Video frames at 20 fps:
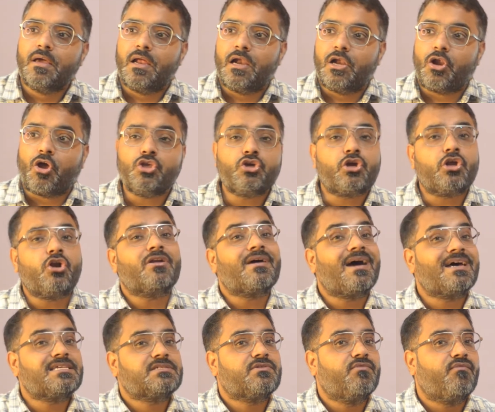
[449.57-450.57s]
Now you cannot
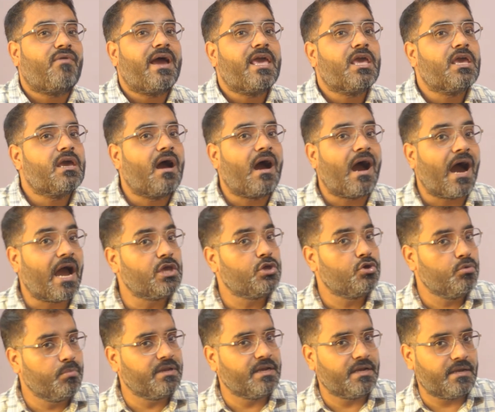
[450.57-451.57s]
ask why high
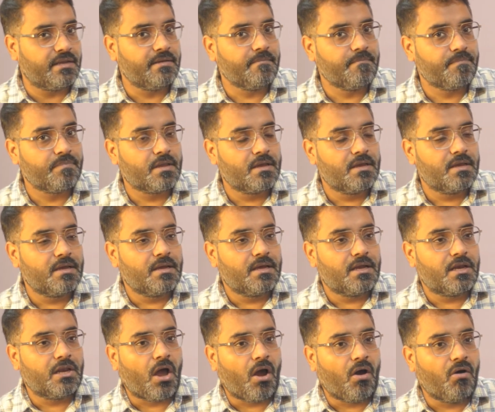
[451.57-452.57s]
humidity.
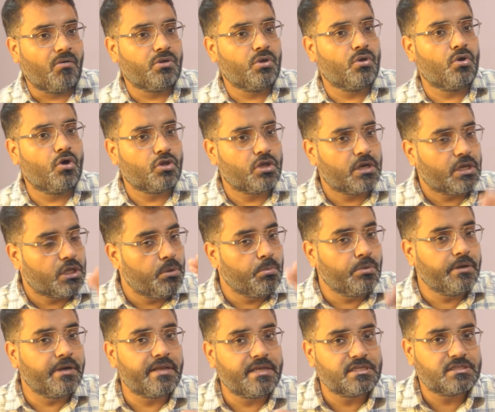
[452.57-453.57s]
Now you know that
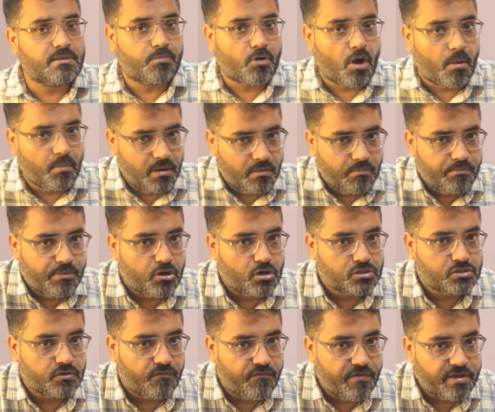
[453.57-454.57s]
humidity is a problem
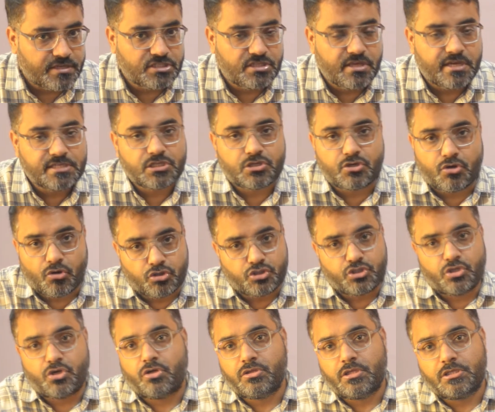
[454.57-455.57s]
because of which there is a
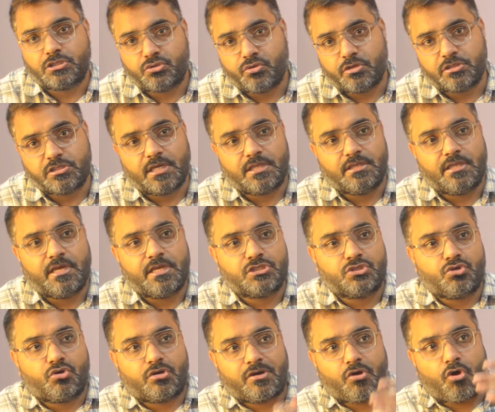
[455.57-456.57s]
corrosion on the switch and there is
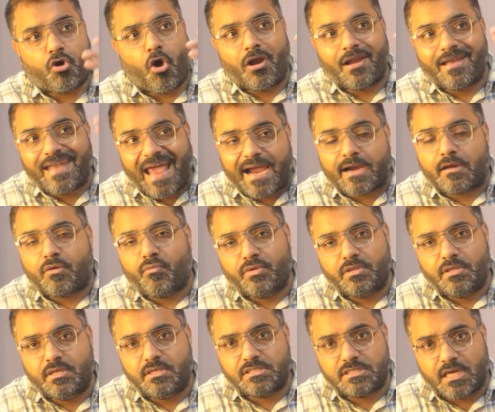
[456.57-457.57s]
no contact with
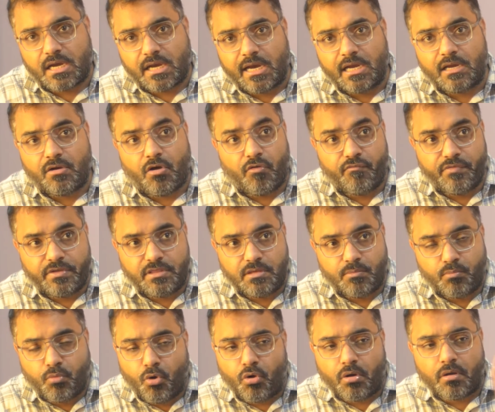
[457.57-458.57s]
the circuit or with the
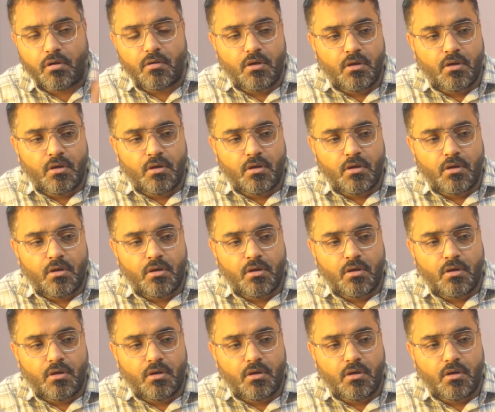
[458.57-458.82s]
board.